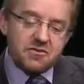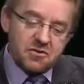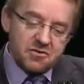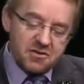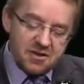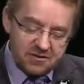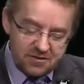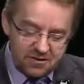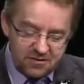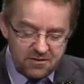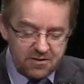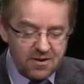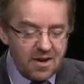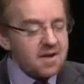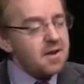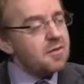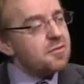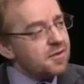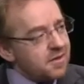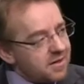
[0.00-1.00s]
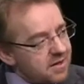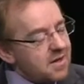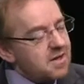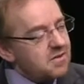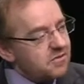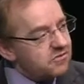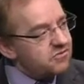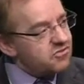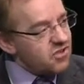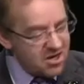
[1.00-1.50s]
It certainly didn't then. I think it
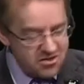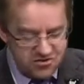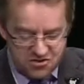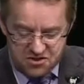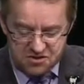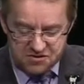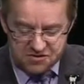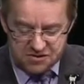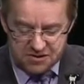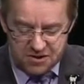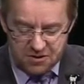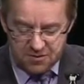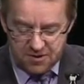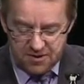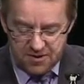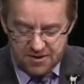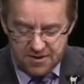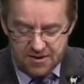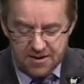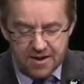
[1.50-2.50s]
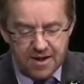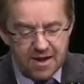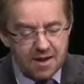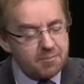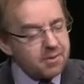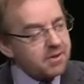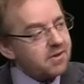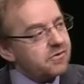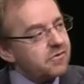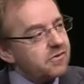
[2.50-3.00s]
is changing slowly
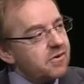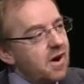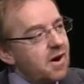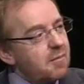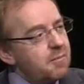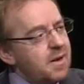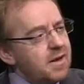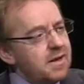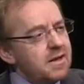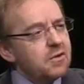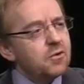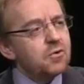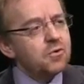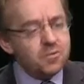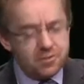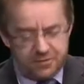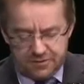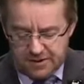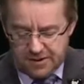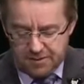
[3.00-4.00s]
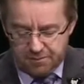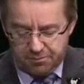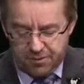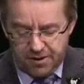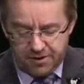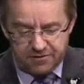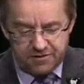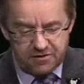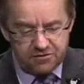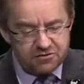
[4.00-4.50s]
uh, because there are many good uh,
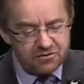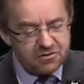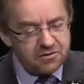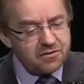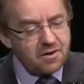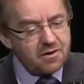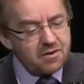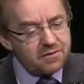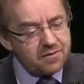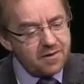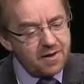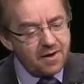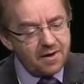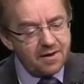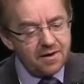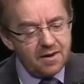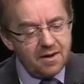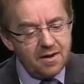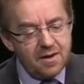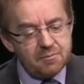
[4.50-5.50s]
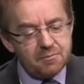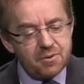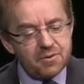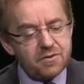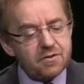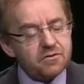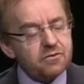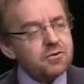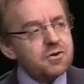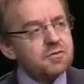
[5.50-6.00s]
practitioners out there.
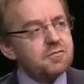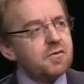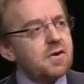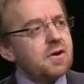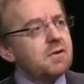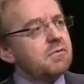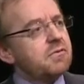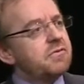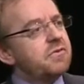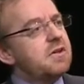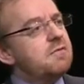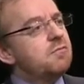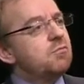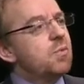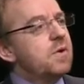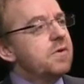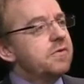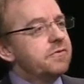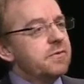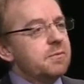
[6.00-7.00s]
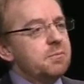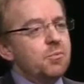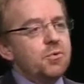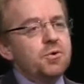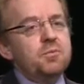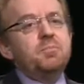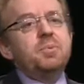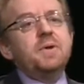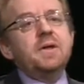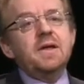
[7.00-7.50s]
But the sort of uh, received wisdom
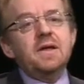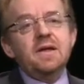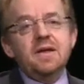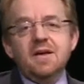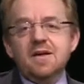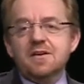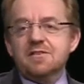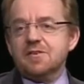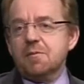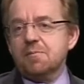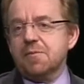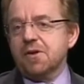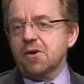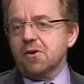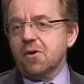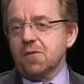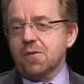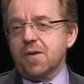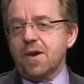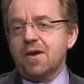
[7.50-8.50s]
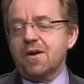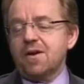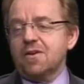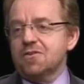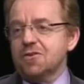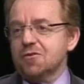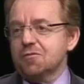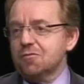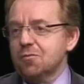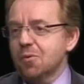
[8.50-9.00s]
would be something along the
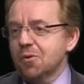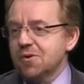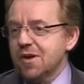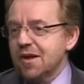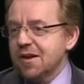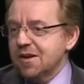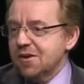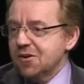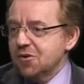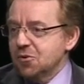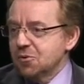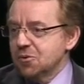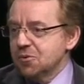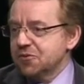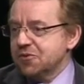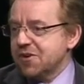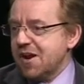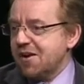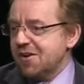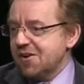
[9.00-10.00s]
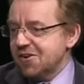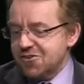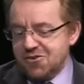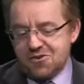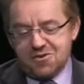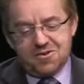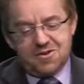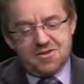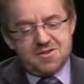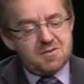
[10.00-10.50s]
lines of what Elliott Gould's
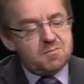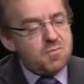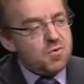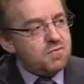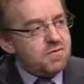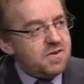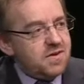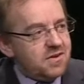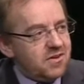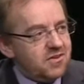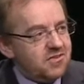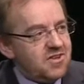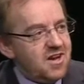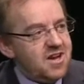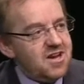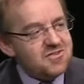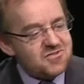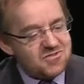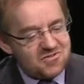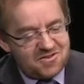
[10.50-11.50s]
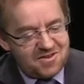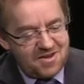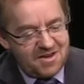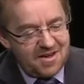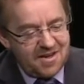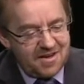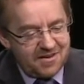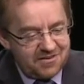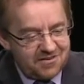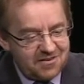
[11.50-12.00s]
character in the movie Contagion
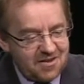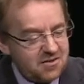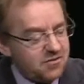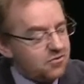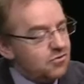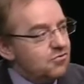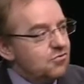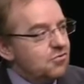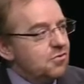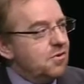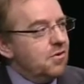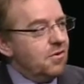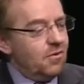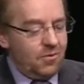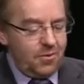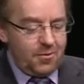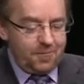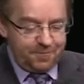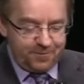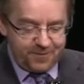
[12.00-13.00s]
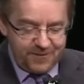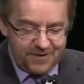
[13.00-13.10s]
uh, said to Jude Law.